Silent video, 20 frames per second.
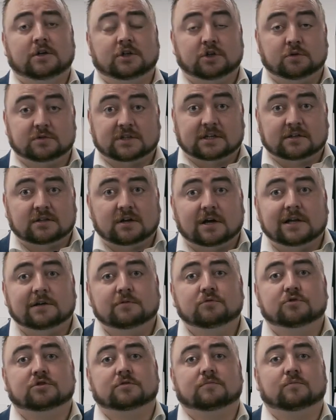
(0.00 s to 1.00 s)
using
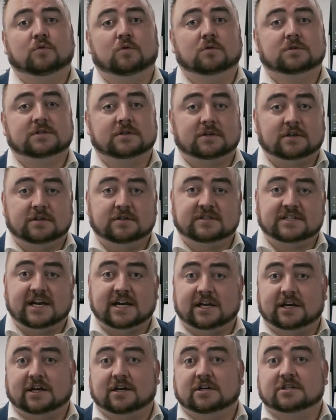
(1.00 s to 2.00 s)
dilution water
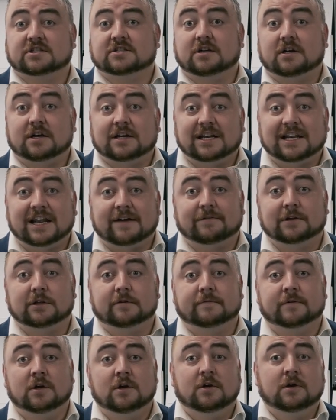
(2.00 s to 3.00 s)
containing a certain level
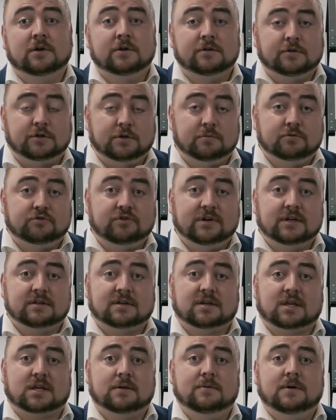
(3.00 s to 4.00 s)
of
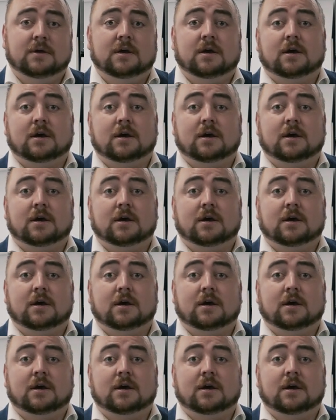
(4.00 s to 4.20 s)
nutrients.